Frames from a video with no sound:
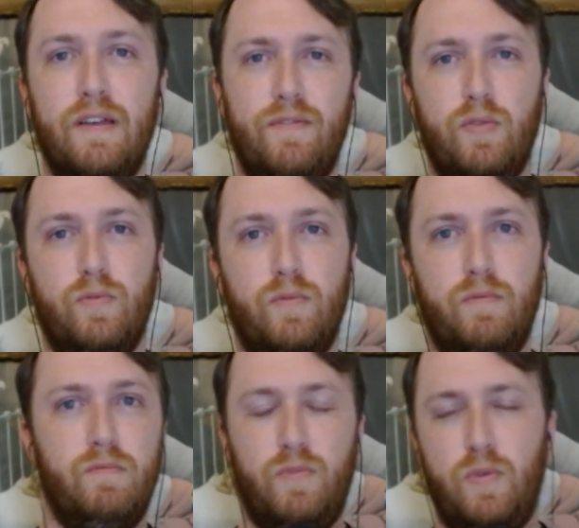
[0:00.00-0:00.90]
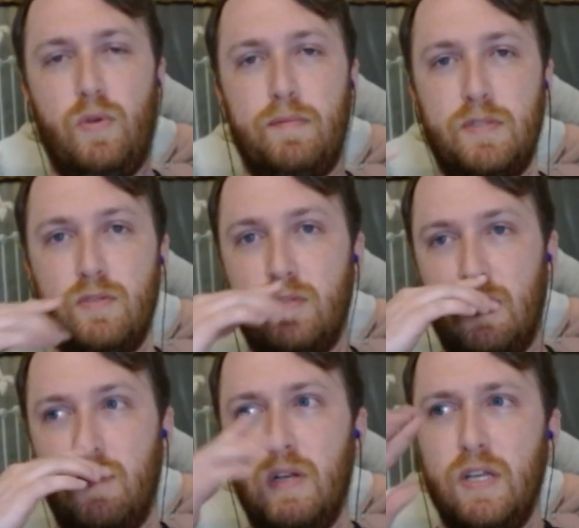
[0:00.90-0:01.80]
a few few episodes
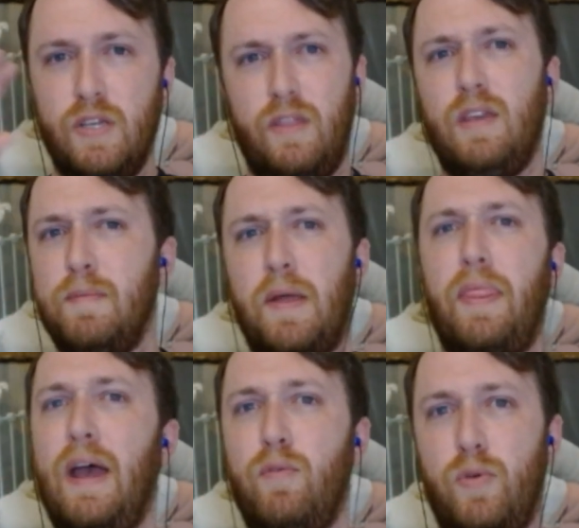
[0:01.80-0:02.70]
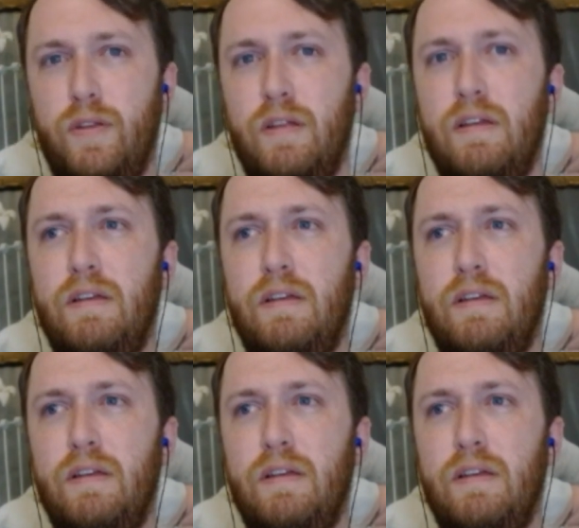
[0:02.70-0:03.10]
ago. You think about that one.